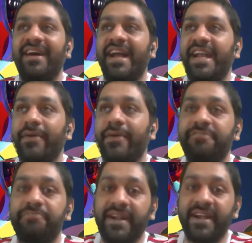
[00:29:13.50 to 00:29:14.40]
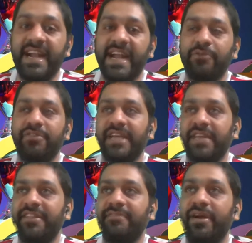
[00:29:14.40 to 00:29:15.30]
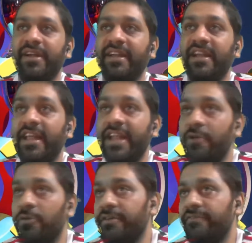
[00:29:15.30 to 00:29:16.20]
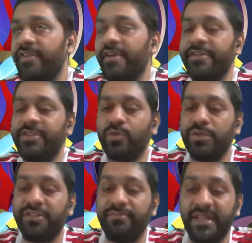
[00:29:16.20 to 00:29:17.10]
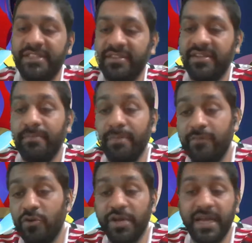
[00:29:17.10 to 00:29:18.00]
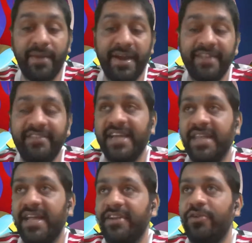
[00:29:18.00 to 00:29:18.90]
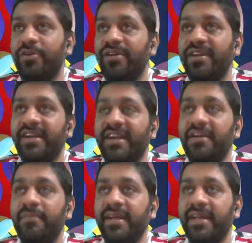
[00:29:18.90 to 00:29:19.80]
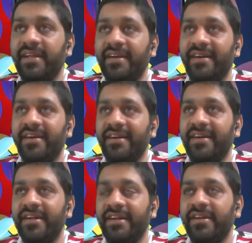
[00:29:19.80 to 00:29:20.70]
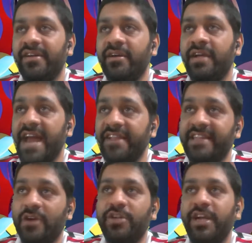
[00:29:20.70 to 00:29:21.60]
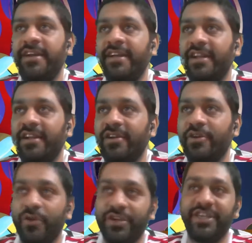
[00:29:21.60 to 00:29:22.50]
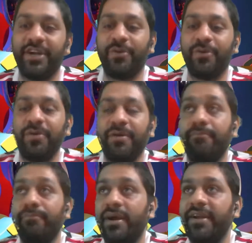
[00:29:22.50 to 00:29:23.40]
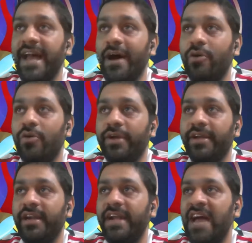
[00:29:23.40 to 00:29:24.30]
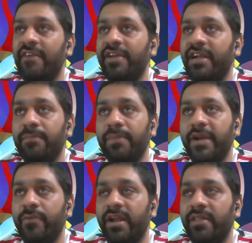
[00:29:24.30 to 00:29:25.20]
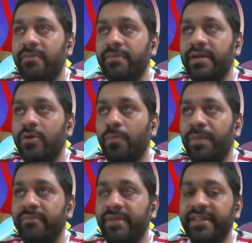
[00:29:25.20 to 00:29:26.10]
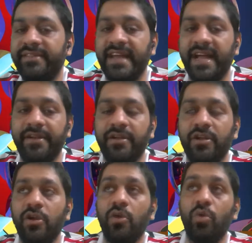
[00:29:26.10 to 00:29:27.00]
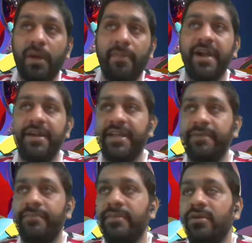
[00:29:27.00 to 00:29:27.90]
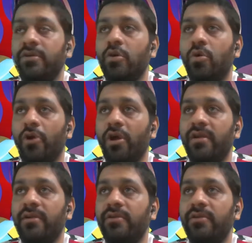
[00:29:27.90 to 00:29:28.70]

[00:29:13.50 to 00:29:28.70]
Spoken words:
never expected that I would say this, but England are now looking favorites to win this match. Before the game, I did say that it'll be Gareth Southgate nil, Croatia 2. But now England have really played well in the big opening minutes and look a better team overall.